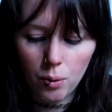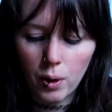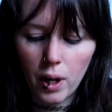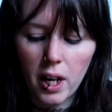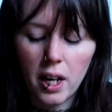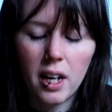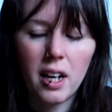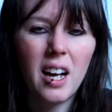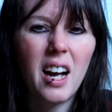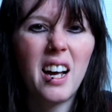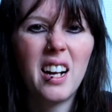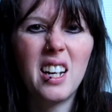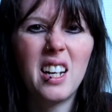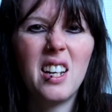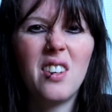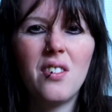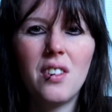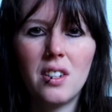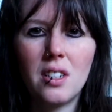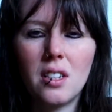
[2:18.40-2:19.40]
way it kind of
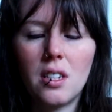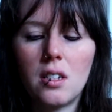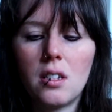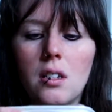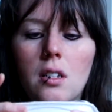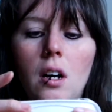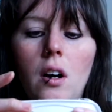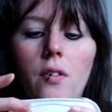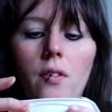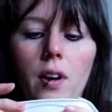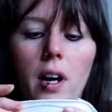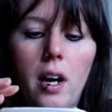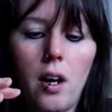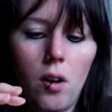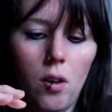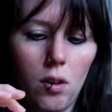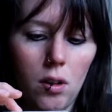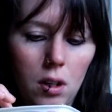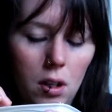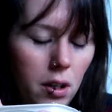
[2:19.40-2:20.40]
evens itself
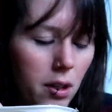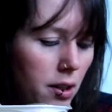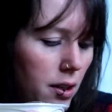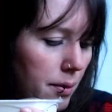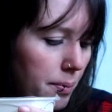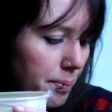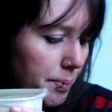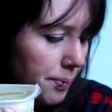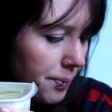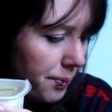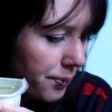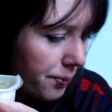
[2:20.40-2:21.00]
out. Um,